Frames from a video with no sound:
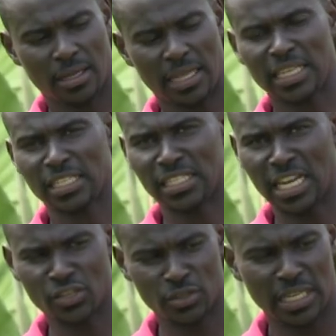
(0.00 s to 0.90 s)
that is
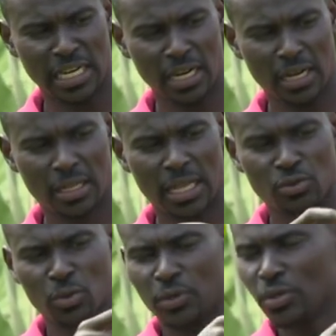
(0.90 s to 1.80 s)
nitrogen
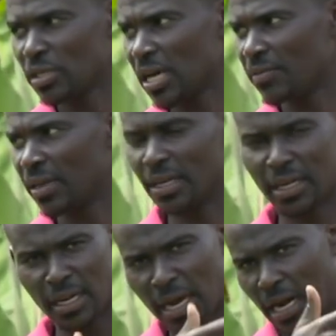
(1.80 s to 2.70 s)
that's why we don't have the
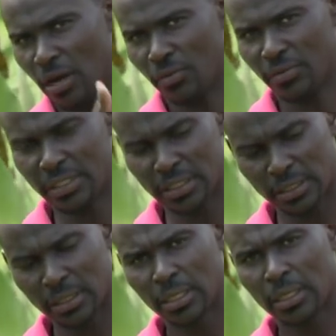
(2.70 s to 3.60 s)
green color of it
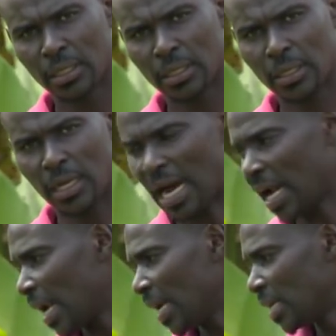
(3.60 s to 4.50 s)

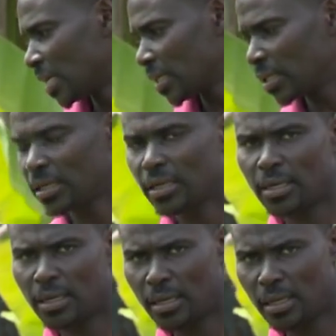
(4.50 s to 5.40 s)
unlike
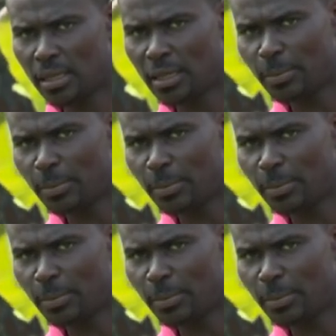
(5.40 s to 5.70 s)
the